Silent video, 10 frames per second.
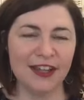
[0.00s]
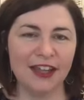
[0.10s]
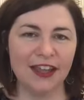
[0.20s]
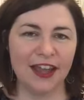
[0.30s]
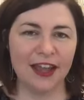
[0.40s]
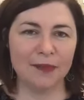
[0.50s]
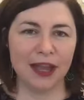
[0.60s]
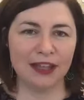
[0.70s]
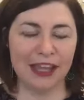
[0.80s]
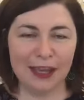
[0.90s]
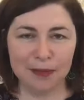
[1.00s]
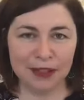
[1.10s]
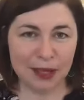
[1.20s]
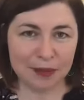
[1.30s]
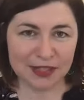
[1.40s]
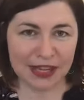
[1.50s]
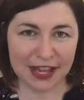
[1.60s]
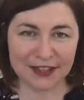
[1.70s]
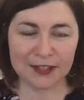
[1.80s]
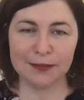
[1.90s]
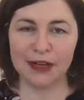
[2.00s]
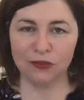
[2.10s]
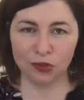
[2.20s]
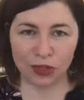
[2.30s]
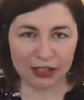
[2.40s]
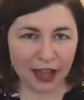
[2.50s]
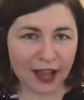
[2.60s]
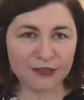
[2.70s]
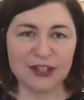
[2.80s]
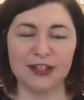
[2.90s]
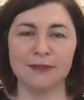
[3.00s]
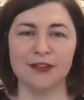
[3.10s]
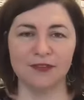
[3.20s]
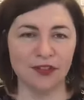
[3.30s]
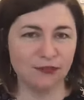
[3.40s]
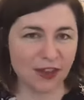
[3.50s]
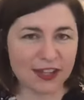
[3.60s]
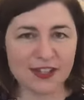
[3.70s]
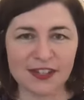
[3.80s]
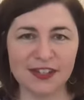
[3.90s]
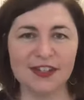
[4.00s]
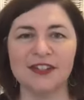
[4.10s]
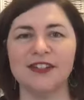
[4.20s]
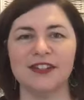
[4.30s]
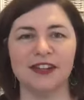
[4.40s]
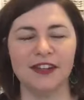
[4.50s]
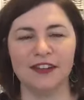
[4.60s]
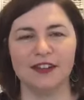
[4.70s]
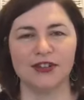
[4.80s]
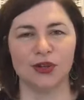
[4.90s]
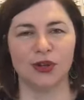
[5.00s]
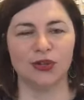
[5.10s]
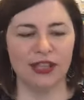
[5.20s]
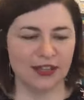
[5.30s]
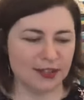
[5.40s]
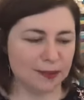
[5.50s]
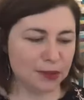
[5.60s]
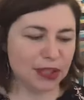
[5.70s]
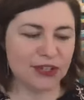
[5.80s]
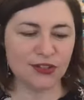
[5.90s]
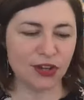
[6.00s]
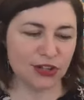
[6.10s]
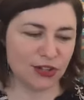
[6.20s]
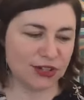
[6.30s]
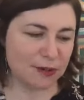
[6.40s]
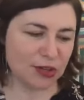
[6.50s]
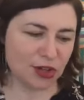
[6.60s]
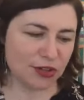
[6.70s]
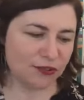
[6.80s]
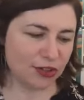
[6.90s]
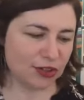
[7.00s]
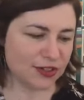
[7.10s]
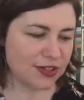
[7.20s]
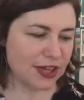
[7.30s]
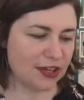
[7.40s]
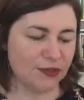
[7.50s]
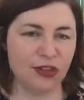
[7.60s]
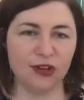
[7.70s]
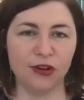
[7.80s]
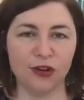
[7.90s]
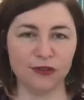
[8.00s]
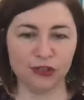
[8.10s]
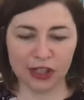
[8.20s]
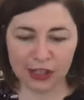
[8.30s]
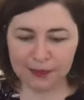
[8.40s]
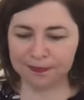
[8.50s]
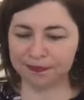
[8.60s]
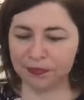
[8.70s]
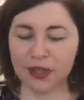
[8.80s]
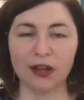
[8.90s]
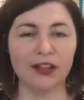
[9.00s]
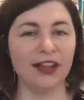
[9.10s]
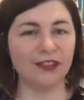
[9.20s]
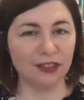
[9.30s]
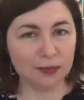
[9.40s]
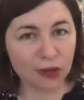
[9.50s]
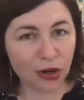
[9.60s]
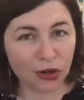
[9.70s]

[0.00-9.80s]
at keeping them as a customer and looking after them. They've invested. So, yes, please go to your demonstrator first. And if they're not offering it, let them know